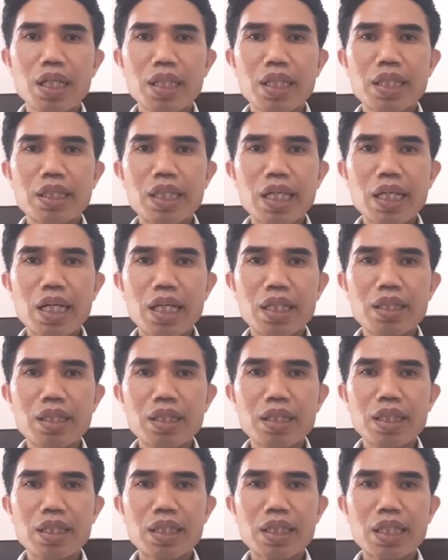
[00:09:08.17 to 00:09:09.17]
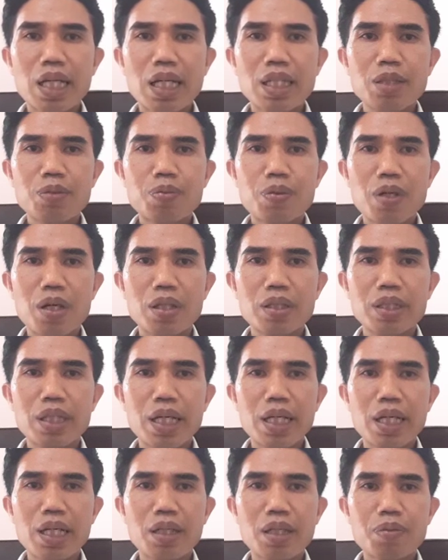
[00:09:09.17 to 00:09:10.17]
The second, the study found
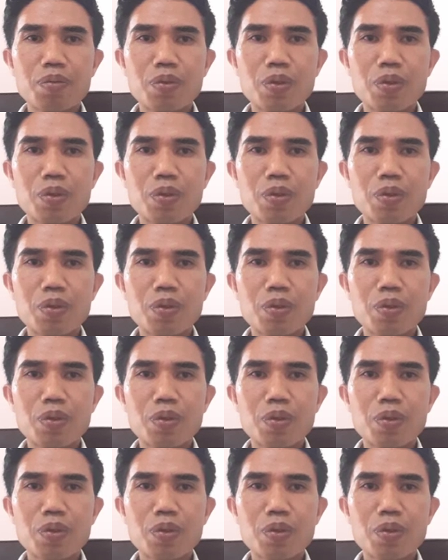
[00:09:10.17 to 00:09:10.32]
that